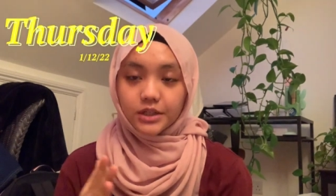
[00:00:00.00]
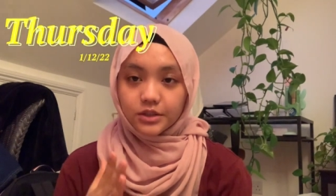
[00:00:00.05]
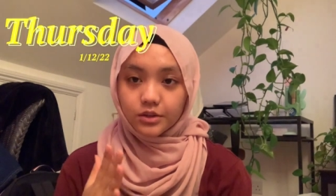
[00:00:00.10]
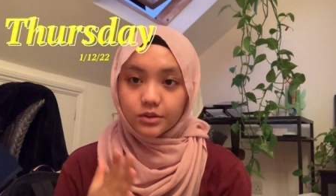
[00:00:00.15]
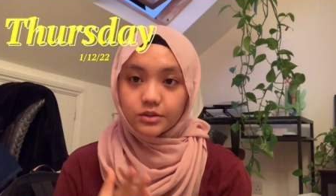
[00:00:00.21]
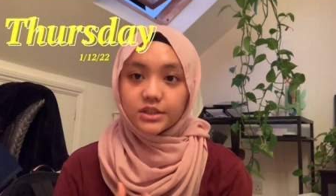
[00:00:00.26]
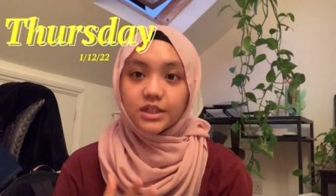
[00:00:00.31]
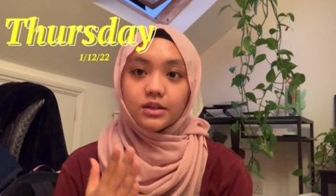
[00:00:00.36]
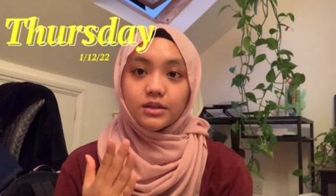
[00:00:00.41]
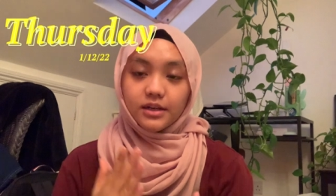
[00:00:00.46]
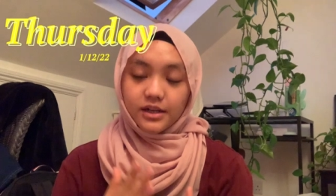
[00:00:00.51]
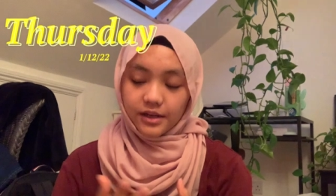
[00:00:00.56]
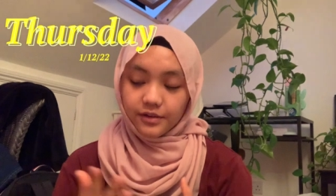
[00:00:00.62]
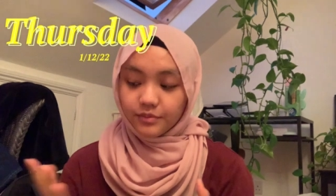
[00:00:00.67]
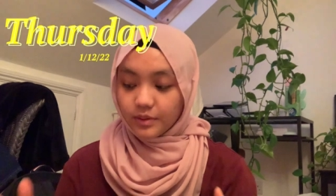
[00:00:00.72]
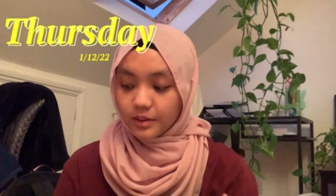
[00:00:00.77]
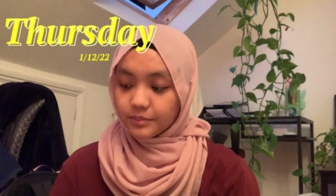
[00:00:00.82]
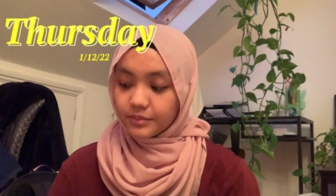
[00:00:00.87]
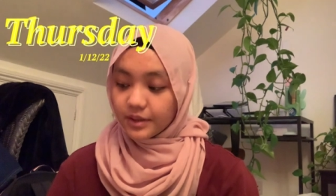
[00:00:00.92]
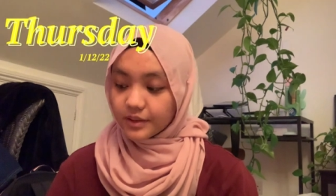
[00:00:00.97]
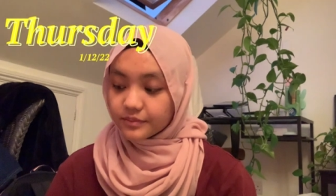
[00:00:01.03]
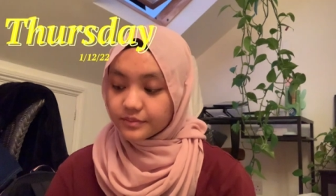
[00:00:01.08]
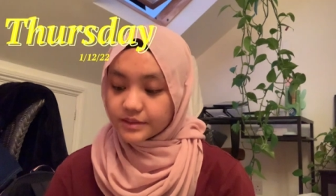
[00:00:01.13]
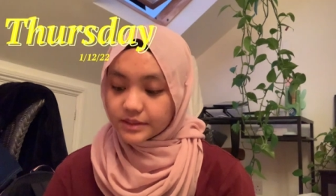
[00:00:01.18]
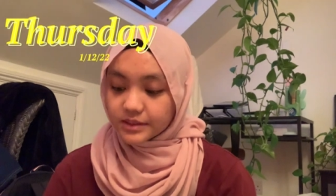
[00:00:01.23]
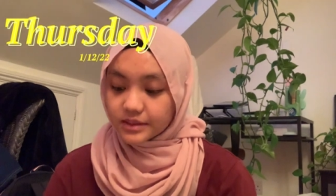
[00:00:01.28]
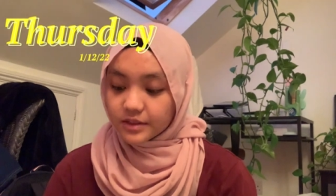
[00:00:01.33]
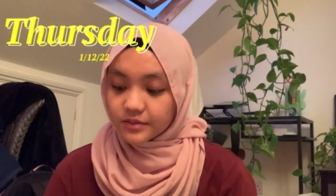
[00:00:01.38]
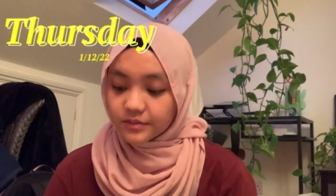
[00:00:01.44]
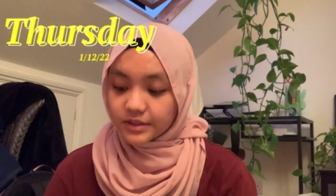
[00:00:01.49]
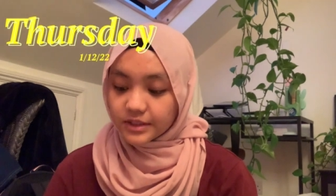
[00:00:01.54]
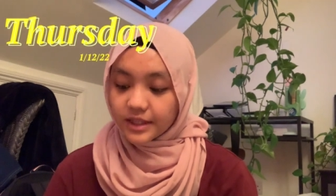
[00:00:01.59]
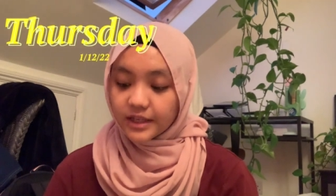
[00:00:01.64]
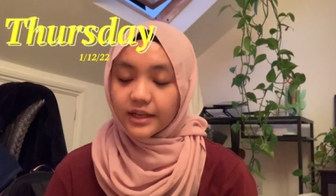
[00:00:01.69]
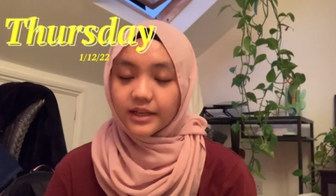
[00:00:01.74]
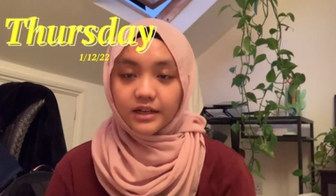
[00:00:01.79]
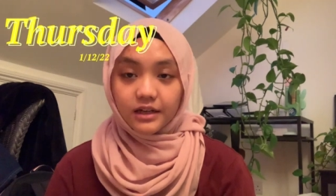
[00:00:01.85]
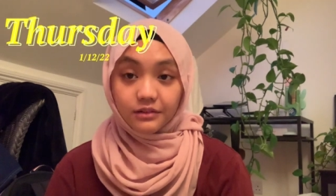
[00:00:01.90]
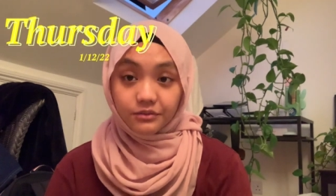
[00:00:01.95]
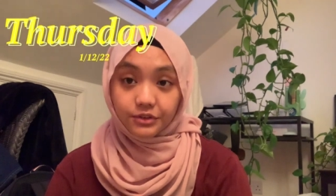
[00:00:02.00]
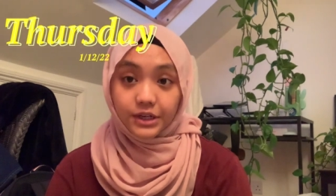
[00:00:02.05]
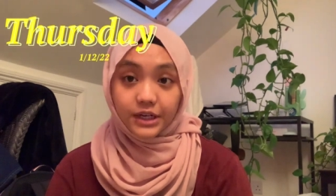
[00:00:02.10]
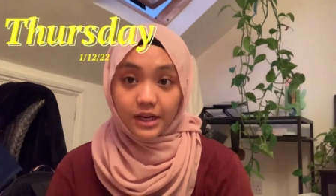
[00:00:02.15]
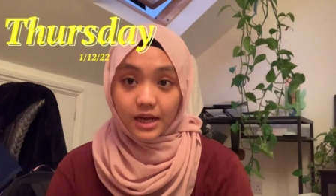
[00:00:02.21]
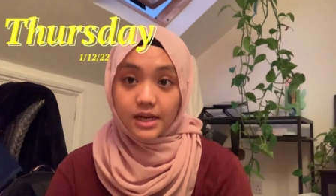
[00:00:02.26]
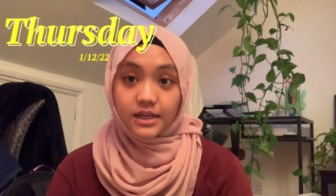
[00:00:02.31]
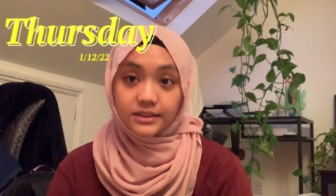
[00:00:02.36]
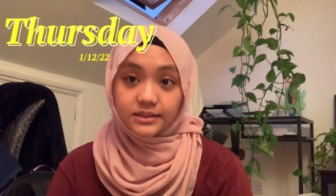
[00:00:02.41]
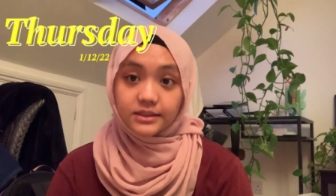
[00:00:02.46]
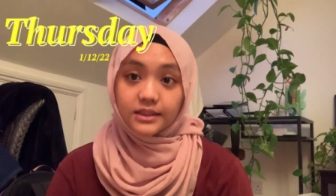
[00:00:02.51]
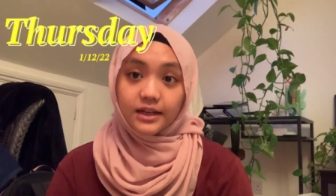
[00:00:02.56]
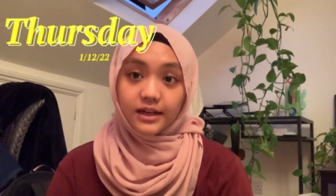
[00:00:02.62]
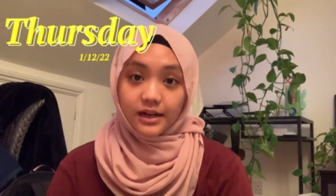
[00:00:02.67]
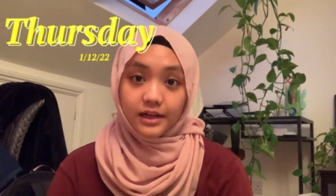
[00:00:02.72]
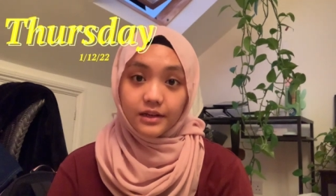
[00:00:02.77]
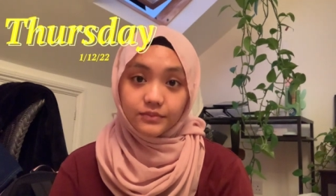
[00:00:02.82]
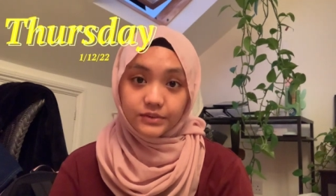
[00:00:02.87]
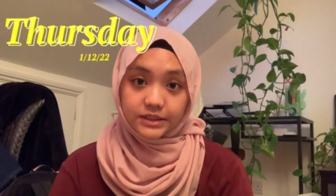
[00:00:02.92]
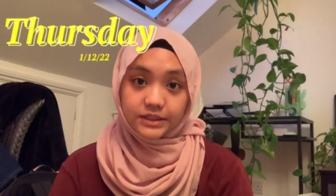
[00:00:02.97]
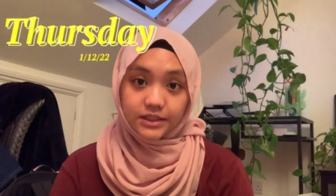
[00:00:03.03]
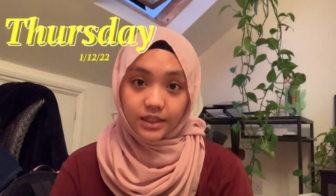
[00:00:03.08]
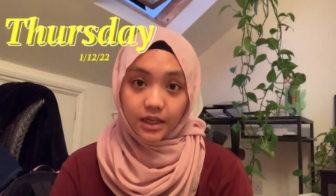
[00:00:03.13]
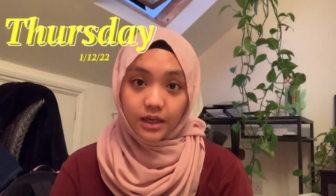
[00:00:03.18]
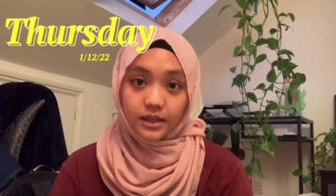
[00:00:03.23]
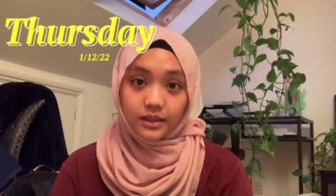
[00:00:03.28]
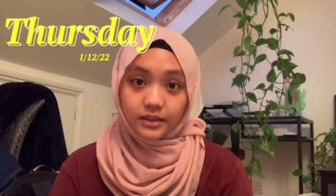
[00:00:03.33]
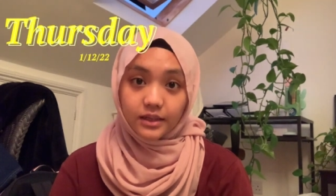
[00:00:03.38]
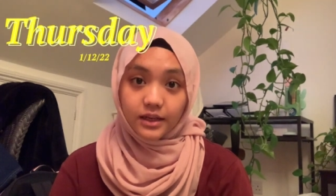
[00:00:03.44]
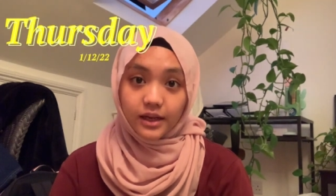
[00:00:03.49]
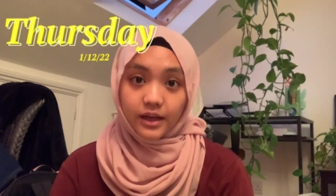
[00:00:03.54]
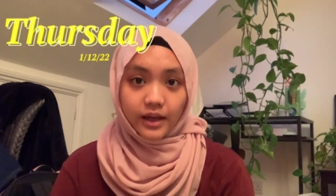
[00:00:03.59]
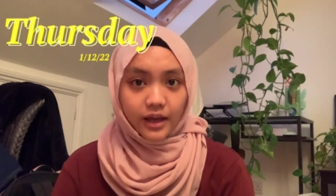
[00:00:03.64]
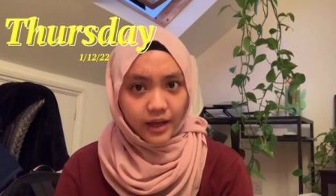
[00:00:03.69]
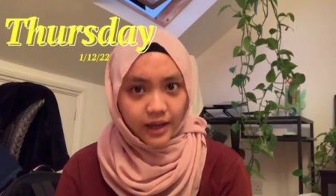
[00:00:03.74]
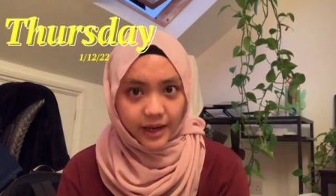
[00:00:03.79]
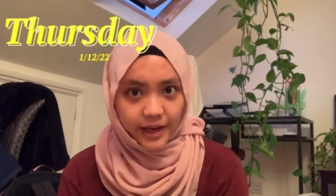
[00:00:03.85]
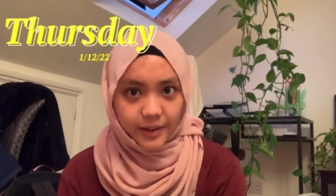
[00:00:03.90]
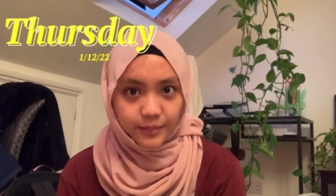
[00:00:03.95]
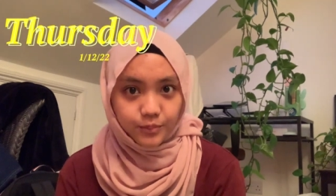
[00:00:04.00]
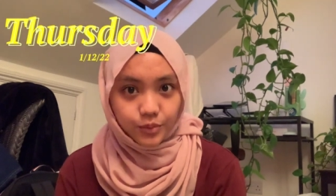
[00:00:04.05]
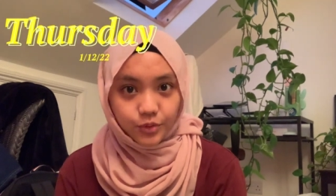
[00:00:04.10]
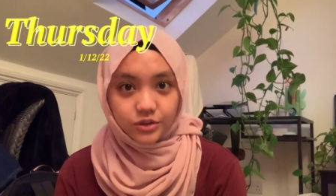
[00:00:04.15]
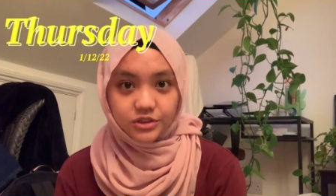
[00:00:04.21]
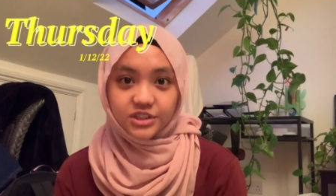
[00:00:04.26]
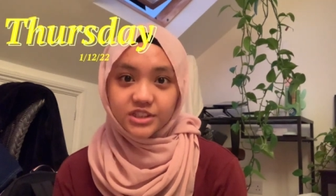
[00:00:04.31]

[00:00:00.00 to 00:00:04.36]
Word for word: go down and have my breakfast and everything and I realised that I haven't done a book